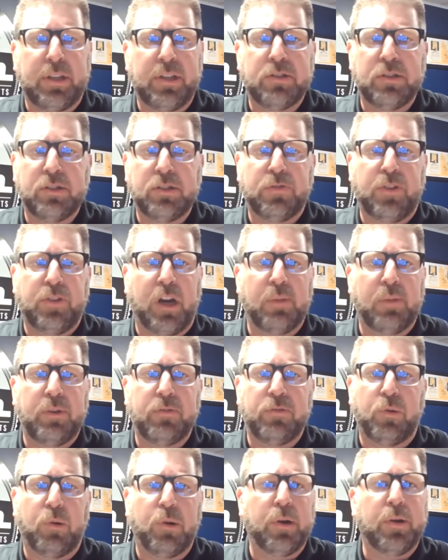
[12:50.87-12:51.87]
This is far
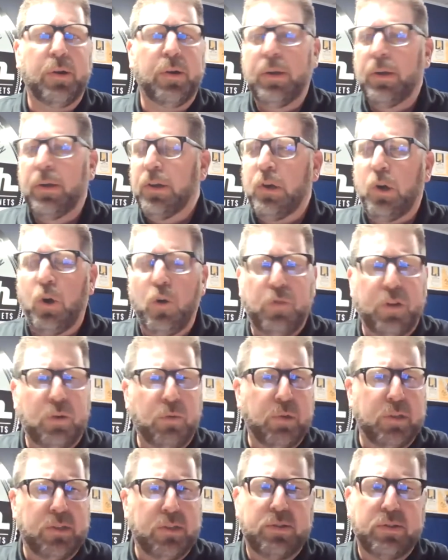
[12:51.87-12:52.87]
before COVID
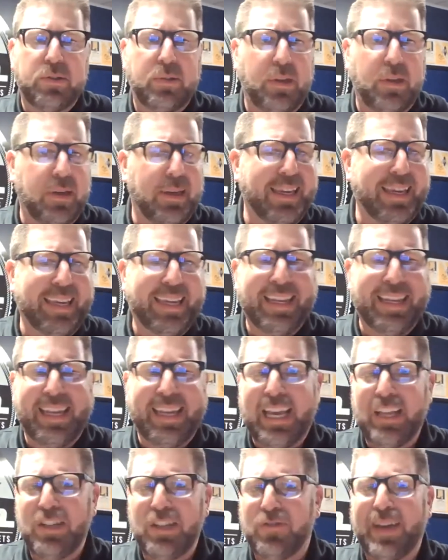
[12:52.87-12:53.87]
was in the
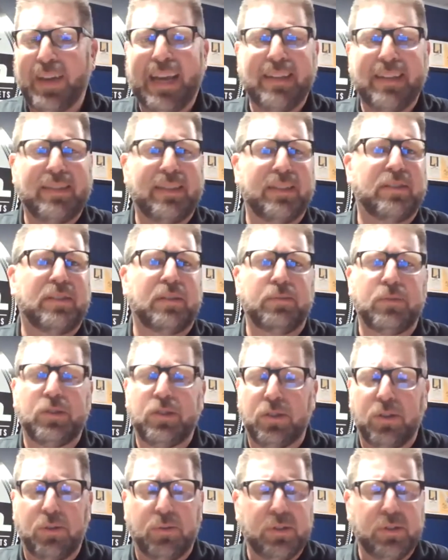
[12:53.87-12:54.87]
HVAC
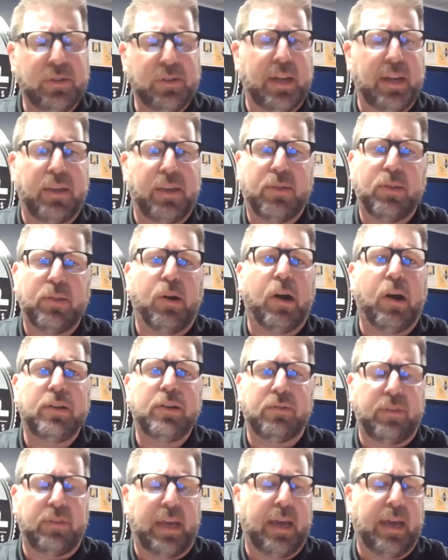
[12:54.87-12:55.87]
systems or there was any thought
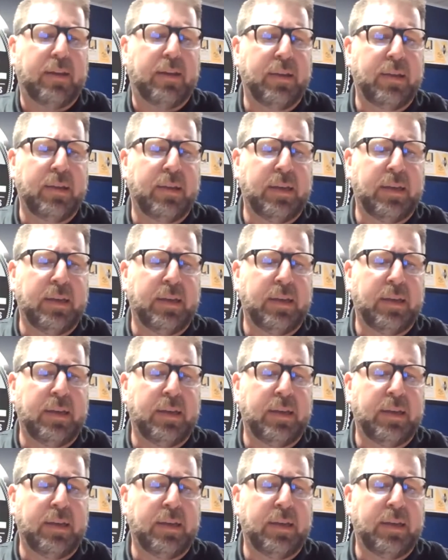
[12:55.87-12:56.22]
of that.